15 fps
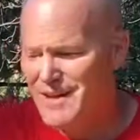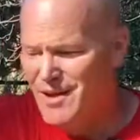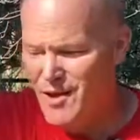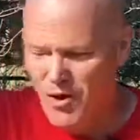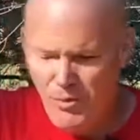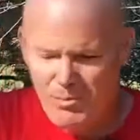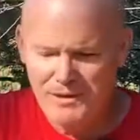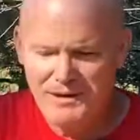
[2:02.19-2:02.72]

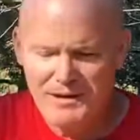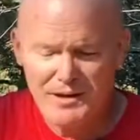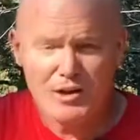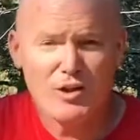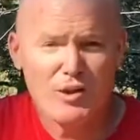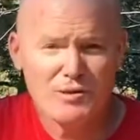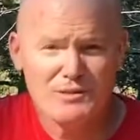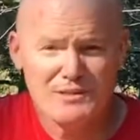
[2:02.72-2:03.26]
opening and
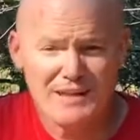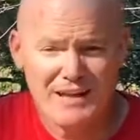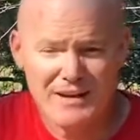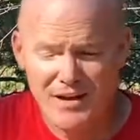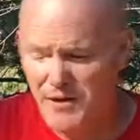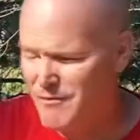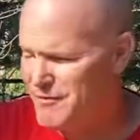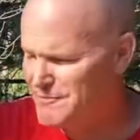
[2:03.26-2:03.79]
closing that
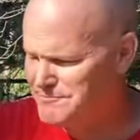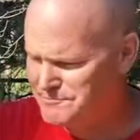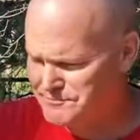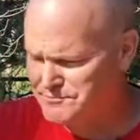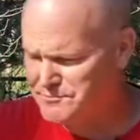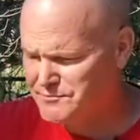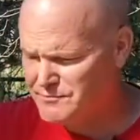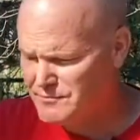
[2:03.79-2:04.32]
oven,
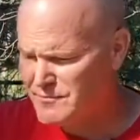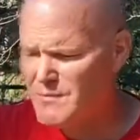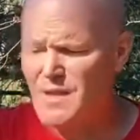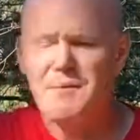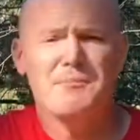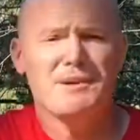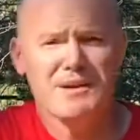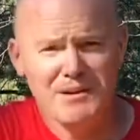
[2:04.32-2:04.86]

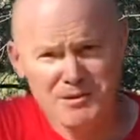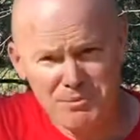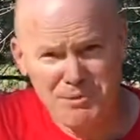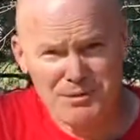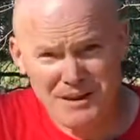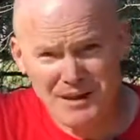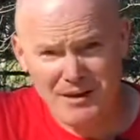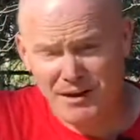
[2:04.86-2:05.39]
being able to
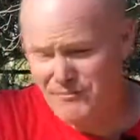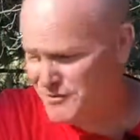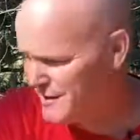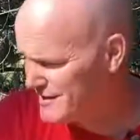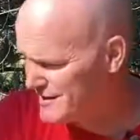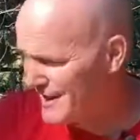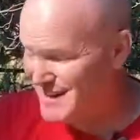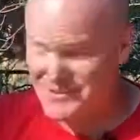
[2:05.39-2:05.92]
put that off to
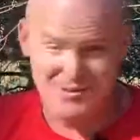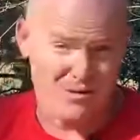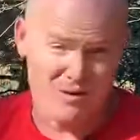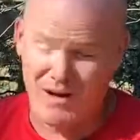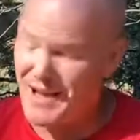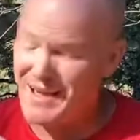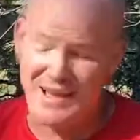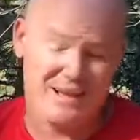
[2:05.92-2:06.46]
the side. So
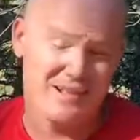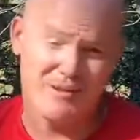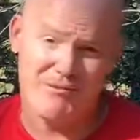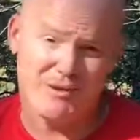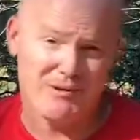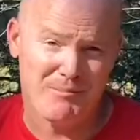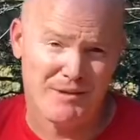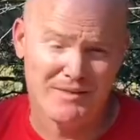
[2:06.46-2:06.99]
I highly
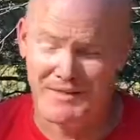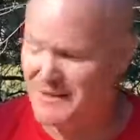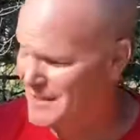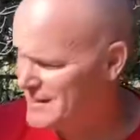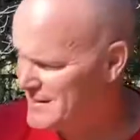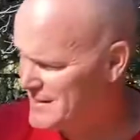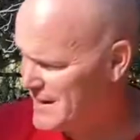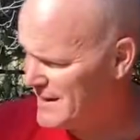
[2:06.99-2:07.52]
recommend the
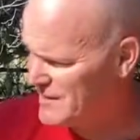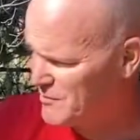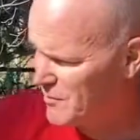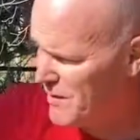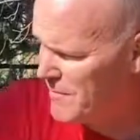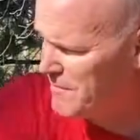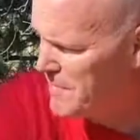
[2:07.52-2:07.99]
lid stand as well.